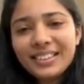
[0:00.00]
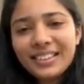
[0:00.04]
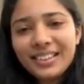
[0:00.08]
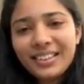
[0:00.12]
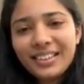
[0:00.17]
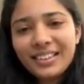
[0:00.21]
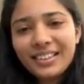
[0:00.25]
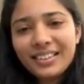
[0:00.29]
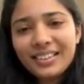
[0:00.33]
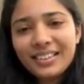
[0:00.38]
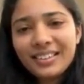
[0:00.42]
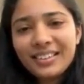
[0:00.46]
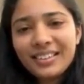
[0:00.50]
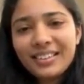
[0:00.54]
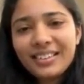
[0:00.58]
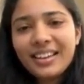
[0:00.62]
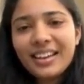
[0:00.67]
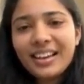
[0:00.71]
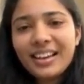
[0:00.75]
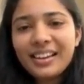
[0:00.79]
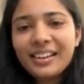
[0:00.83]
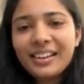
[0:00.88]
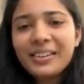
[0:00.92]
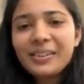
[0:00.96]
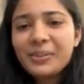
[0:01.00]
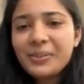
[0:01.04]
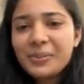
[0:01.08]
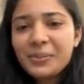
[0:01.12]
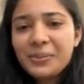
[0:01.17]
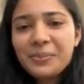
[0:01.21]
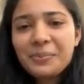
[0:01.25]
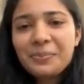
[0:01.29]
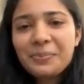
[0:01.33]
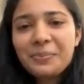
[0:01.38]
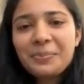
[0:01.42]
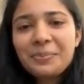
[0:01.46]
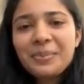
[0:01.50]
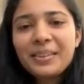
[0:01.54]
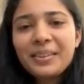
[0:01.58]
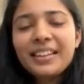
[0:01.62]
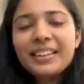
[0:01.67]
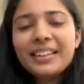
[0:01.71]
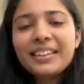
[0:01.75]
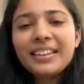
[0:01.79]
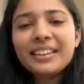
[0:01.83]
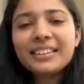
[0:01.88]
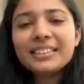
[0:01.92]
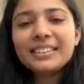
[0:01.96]
And yeah,
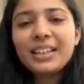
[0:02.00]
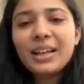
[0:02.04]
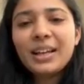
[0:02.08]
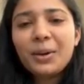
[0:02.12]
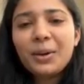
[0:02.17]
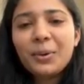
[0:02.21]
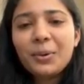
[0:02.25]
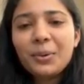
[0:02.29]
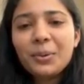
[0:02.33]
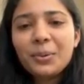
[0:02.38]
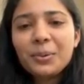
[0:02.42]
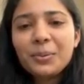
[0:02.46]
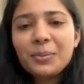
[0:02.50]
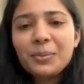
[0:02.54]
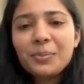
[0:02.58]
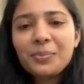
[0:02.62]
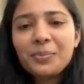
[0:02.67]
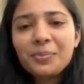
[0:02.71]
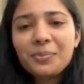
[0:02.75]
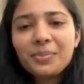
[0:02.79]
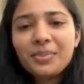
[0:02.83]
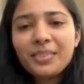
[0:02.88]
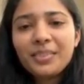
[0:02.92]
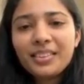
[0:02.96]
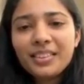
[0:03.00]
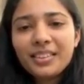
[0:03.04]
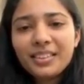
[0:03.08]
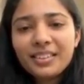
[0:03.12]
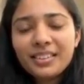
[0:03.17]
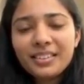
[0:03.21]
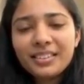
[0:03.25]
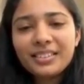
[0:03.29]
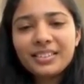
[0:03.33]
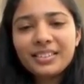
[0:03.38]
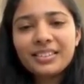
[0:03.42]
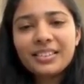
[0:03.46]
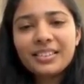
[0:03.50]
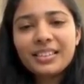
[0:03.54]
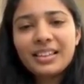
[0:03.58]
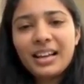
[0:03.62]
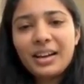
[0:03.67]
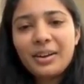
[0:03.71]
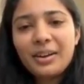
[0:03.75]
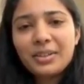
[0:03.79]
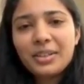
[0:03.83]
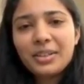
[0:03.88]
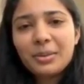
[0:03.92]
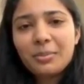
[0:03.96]
that's how I
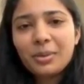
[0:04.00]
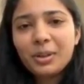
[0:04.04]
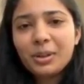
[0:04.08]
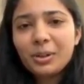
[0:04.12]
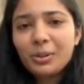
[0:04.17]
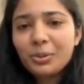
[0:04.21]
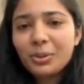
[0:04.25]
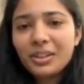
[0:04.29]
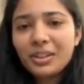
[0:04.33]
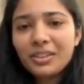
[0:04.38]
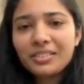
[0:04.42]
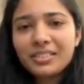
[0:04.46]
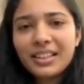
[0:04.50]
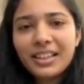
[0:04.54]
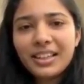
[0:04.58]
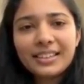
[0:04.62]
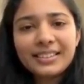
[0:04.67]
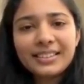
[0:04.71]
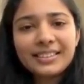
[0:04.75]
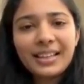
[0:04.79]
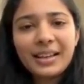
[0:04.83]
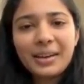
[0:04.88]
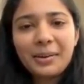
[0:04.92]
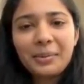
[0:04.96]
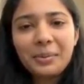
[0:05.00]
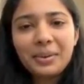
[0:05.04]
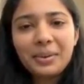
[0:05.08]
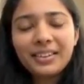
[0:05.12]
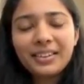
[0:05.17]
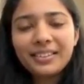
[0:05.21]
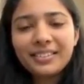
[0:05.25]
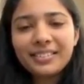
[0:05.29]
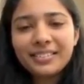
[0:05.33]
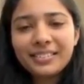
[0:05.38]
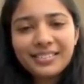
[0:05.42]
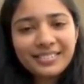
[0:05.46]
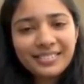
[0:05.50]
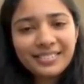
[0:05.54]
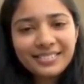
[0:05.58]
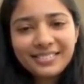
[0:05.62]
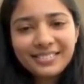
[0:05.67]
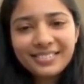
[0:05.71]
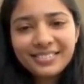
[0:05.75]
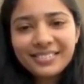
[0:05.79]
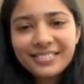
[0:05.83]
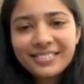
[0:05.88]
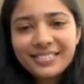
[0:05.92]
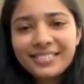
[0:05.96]
was able to give the exam and
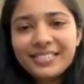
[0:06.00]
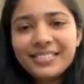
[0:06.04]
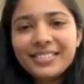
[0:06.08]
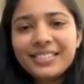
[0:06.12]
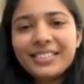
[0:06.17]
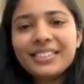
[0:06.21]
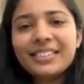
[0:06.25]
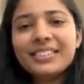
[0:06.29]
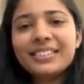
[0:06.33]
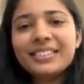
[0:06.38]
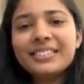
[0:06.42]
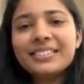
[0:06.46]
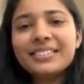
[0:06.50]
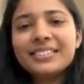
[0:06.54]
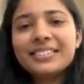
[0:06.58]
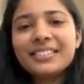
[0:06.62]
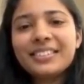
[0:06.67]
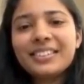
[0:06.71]
uh,